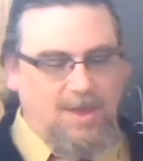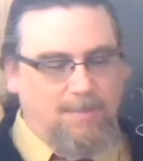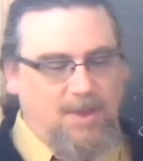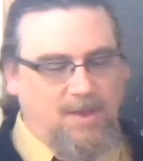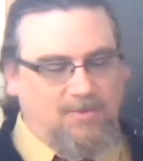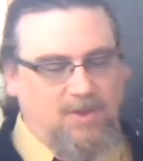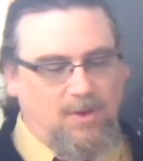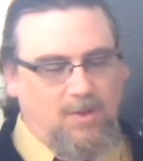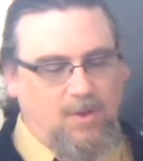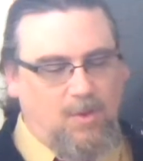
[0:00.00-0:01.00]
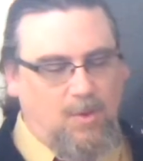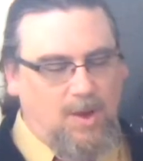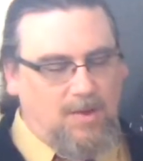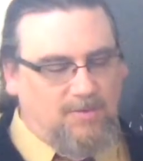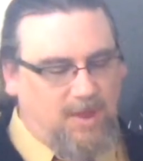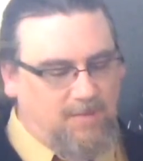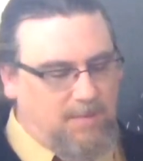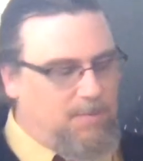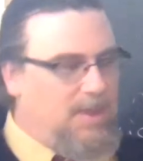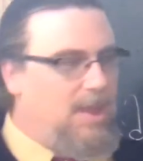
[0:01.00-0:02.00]
because they are the cause of
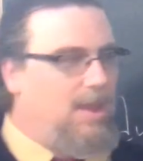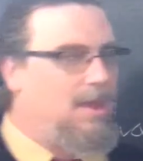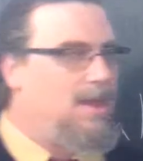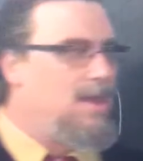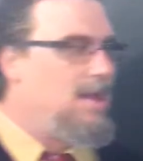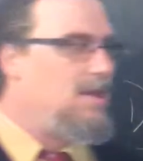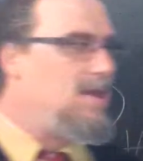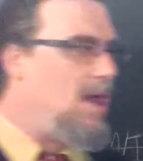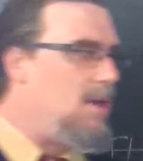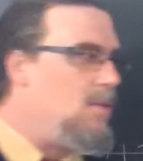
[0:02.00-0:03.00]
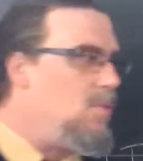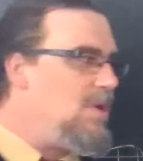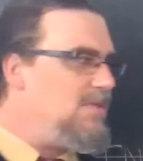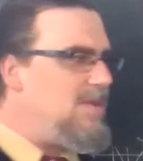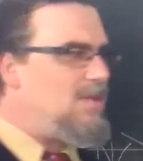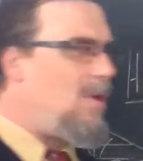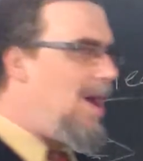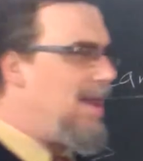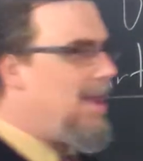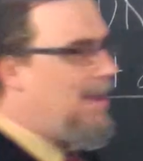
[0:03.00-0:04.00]
it being done. What is he
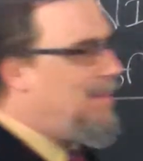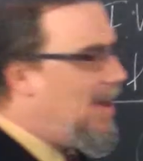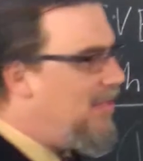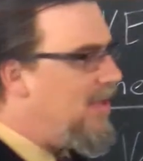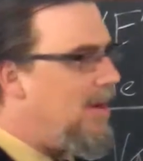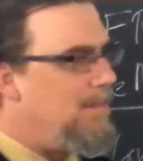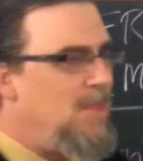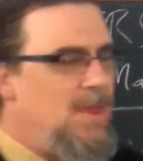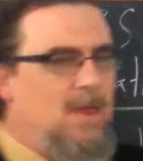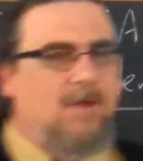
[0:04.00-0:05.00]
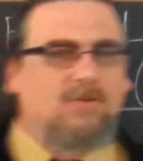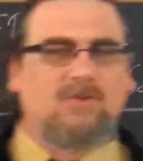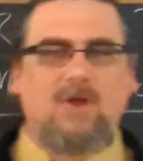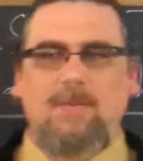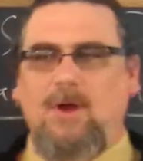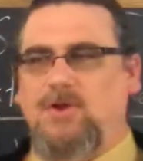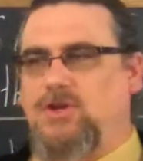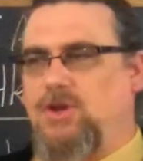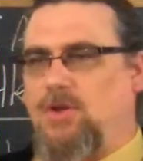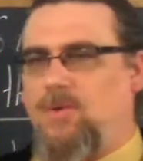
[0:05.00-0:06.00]
talking about there? So he's talking about
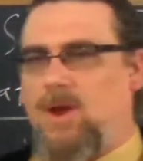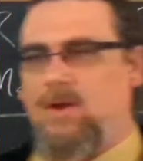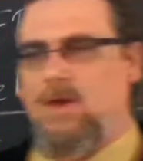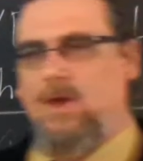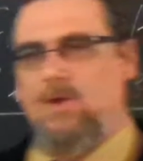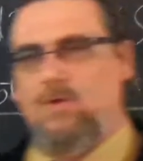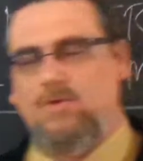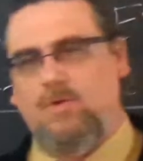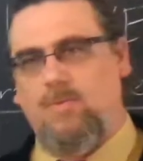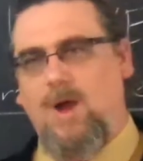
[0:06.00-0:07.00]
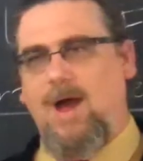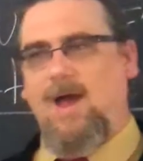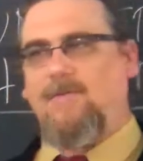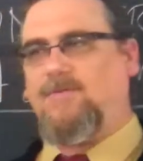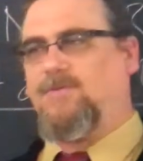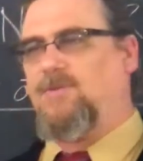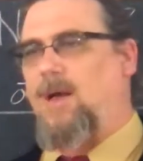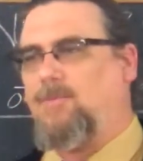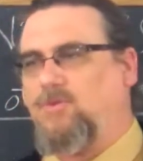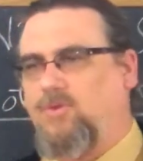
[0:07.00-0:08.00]
children who derive
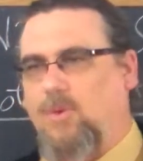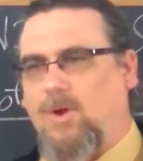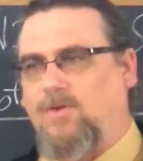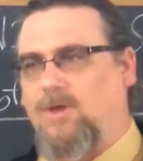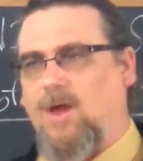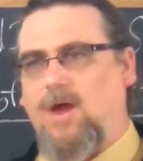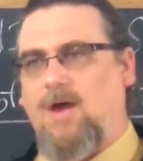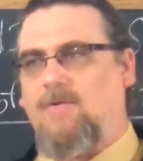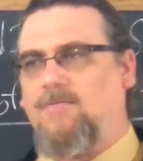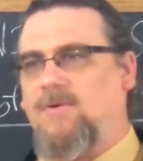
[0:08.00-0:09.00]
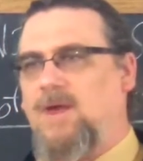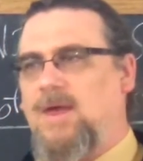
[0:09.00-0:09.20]
some sort of,